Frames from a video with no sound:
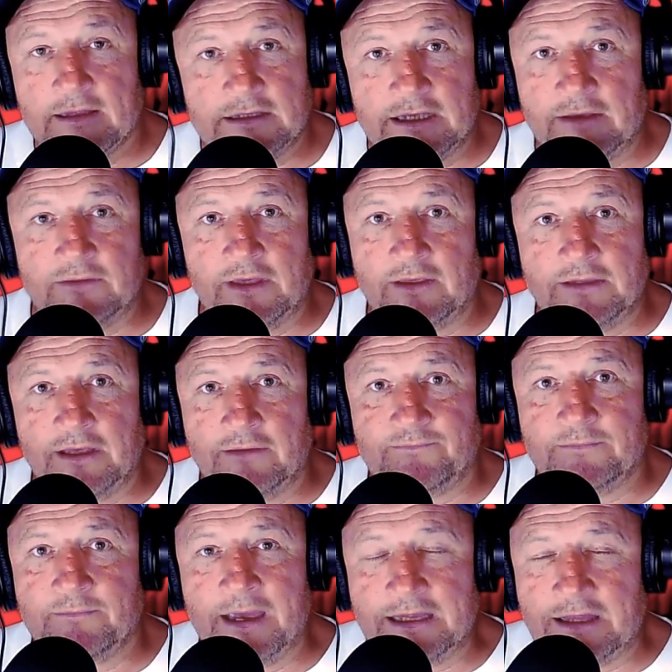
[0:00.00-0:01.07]
you, you, you
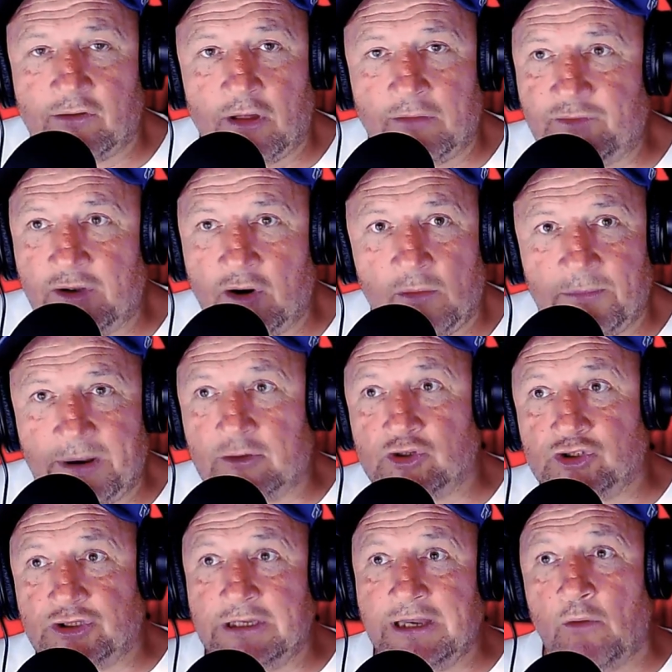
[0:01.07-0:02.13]
made the rod to your own back
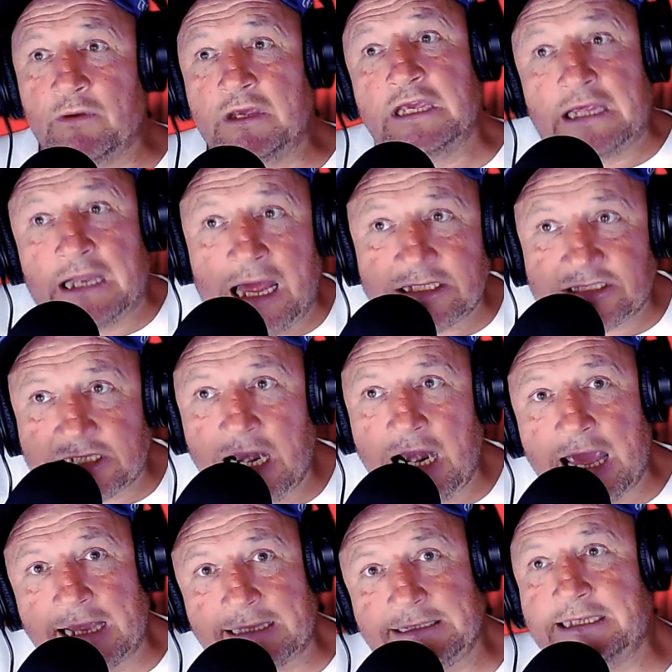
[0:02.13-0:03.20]
because now he glass
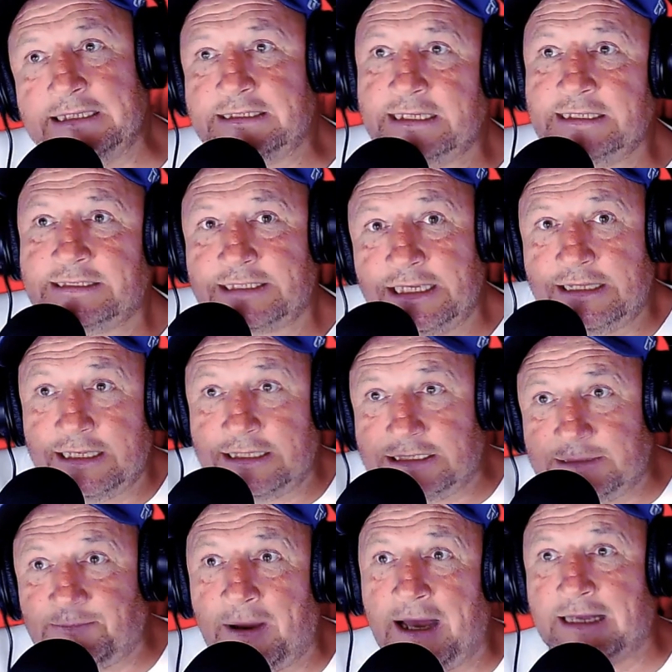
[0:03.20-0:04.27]
collect. He's, he's, he thinks
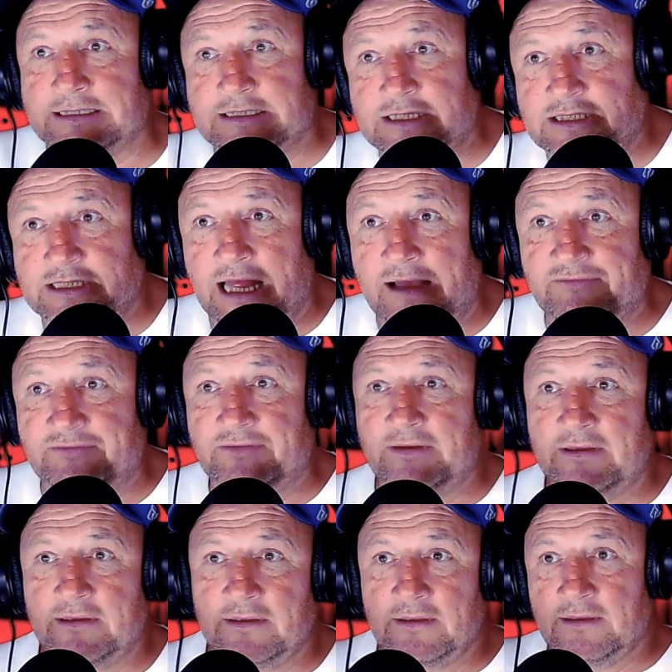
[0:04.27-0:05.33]
he's part of the staff.
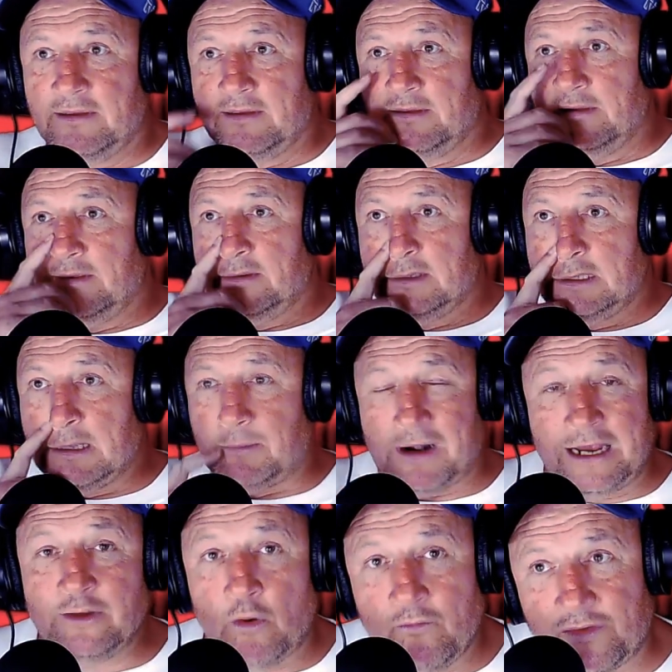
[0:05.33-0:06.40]
Yeah. Yeah. yeah, but
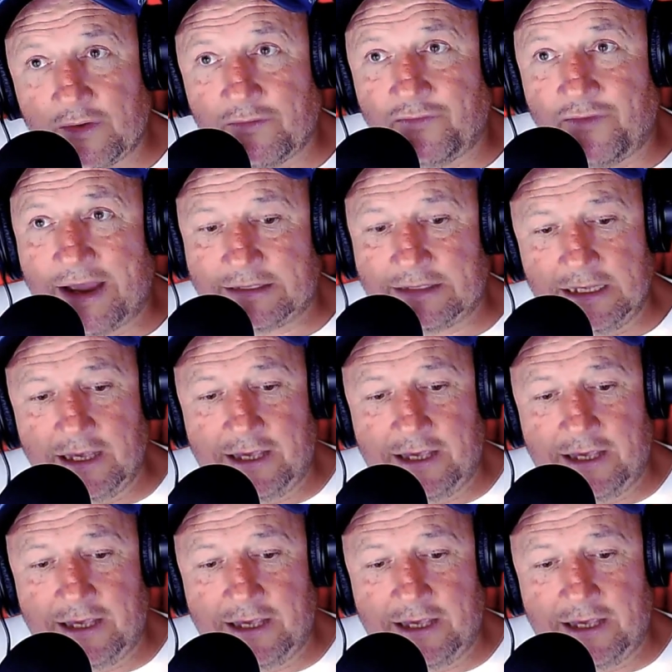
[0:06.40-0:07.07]
I know for a fact that